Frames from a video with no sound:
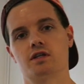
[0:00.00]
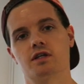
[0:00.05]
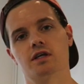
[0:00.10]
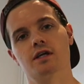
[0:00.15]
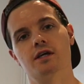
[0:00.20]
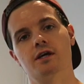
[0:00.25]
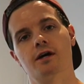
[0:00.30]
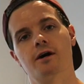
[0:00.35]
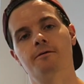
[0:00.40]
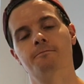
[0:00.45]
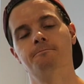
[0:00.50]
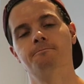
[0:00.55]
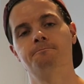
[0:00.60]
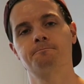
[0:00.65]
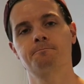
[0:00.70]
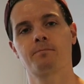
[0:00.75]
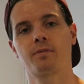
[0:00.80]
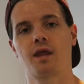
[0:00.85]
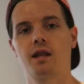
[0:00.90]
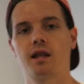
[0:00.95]
the
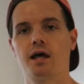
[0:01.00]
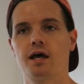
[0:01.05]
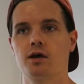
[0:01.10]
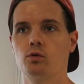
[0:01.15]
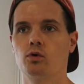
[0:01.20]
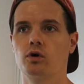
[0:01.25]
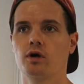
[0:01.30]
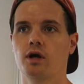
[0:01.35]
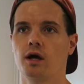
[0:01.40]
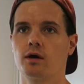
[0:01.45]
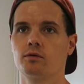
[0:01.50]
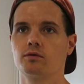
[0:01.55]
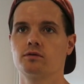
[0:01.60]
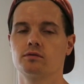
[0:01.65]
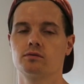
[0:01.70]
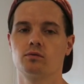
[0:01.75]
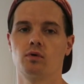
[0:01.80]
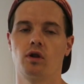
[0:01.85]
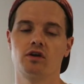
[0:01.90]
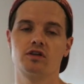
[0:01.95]
um, leg
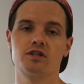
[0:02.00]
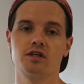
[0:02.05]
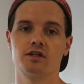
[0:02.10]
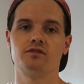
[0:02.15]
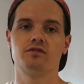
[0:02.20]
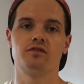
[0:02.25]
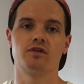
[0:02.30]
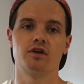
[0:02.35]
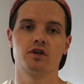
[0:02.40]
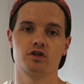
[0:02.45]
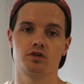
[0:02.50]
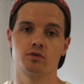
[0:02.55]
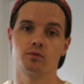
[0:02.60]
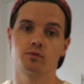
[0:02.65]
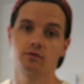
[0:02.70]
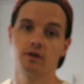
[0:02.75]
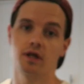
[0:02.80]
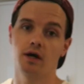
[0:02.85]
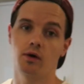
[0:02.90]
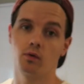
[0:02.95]
workout. Well, I said to finish the
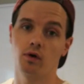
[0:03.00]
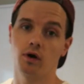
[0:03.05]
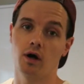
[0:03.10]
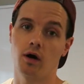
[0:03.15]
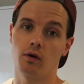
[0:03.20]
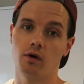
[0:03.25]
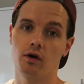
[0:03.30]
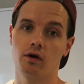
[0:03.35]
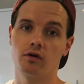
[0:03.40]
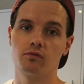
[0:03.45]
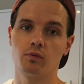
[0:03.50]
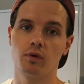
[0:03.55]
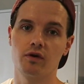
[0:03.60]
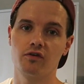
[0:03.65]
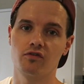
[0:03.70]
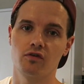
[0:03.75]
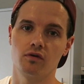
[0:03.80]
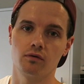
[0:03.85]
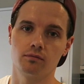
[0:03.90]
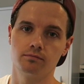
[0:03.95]
leg workout. I kind of
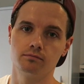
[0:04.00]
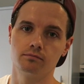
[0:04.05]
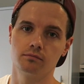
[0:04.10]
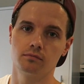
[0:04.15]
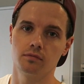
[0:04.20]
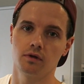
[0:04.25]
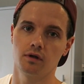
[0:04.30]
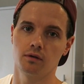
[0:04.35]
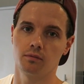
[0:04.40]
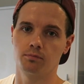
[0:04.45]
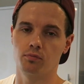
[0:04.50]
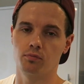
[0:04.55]
went for a, a